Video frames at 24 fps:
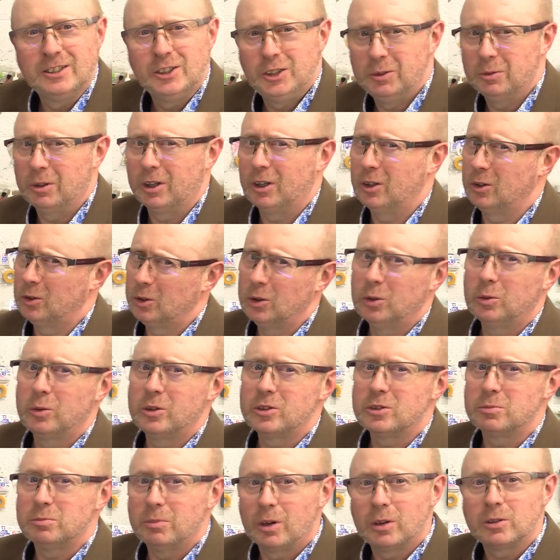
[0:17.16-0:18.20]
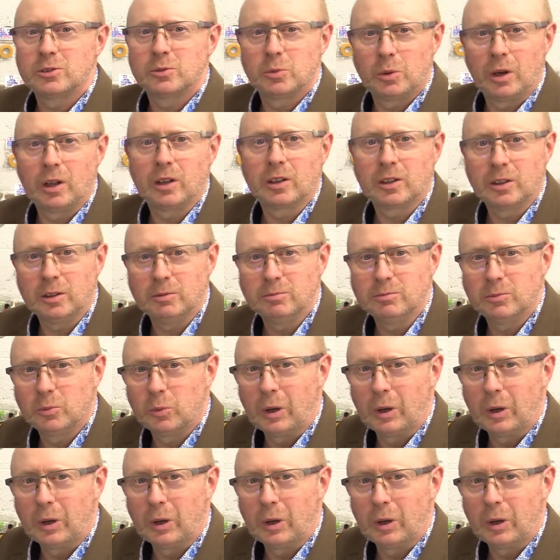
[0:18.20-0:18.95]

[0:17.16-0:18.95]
You are always most welcome.